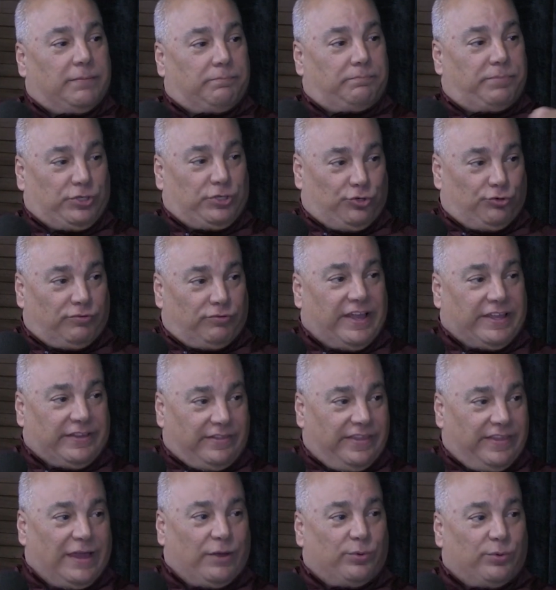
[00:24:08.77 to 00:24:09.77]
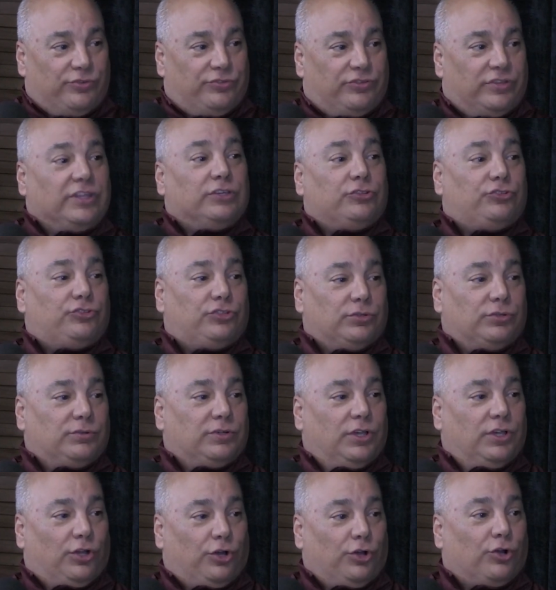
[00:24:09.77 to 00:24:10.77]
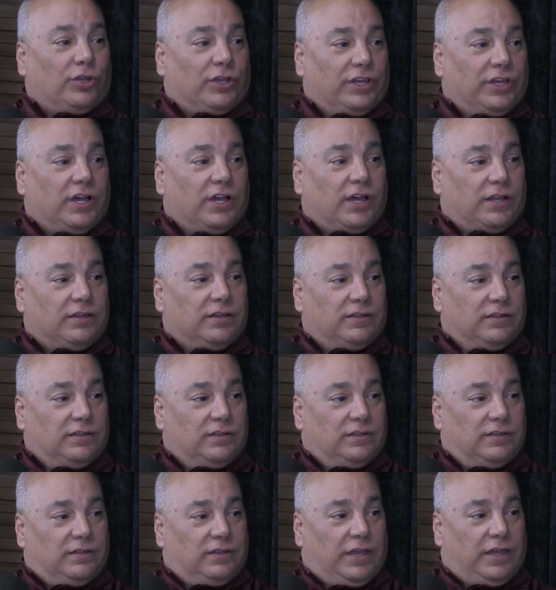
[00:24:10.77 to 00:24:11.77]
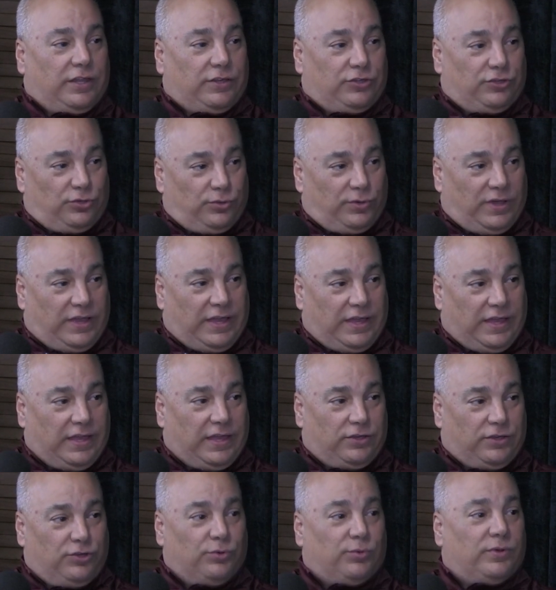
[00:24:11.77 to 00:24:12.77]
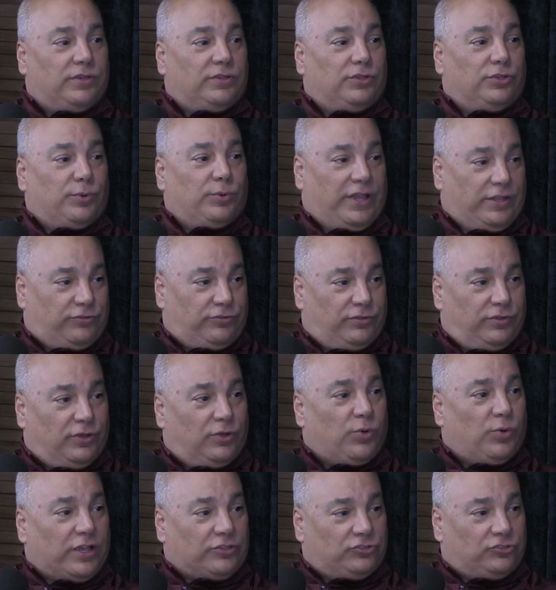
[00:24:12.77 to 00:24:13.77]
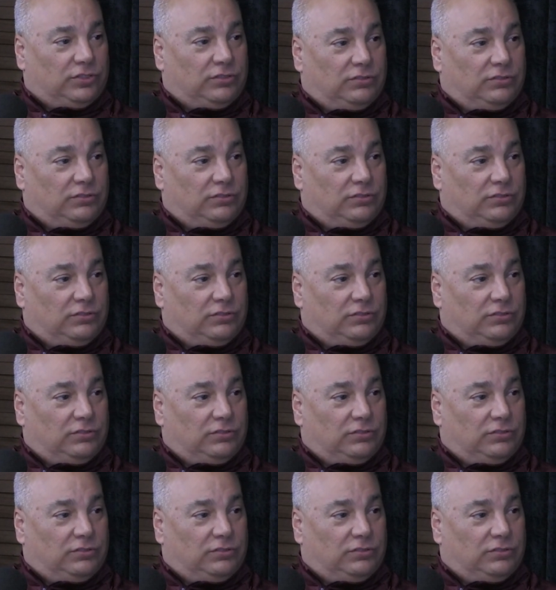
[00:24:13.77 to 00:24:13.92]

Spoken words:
but you're right. That was an issue early on. And you answered the question.